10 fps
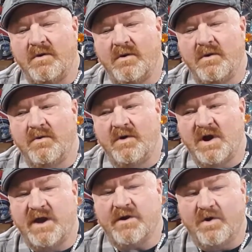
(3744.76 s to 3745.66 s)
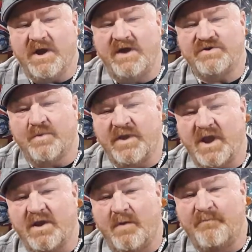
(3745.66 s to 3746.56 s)
we were like, okay, so we got
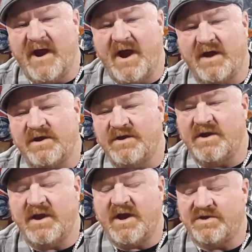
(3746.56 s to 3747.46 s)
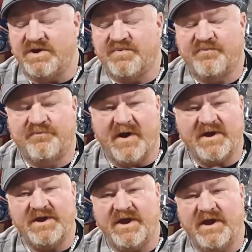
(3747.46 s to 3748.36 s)
to go back. And then they got these
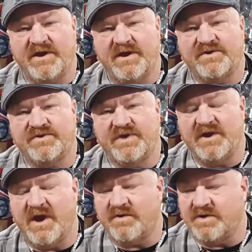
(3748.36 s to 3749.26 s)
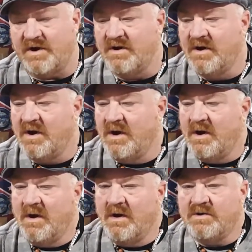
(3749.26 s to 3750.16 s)
fucking idiots sitting out there
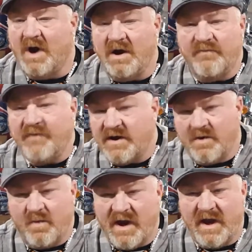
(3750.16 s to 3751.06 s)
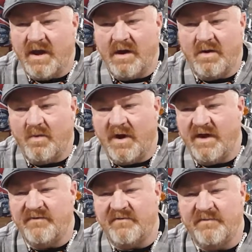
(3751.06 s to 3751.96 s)
trying to fucking
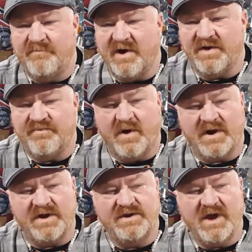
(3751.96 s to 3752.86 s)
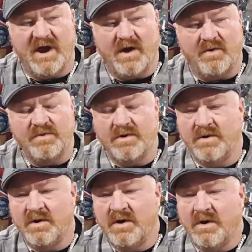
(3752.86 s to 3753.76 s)
wave everybody fucking down.
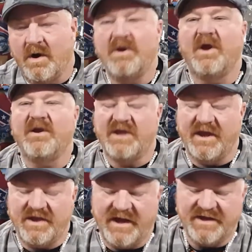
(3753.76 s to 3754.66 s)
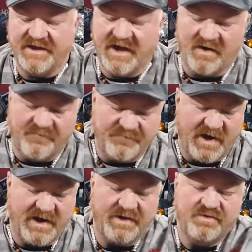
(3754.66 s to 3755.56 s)
Or no, they did that on
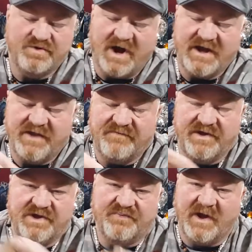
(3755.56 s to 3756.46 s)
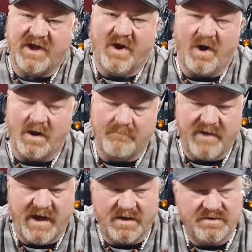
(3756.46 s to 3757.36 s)
Friday. Trying to give you these fucking
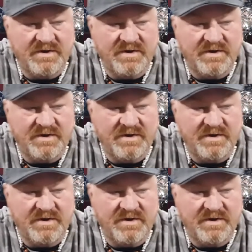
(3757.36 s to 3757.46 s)
armbands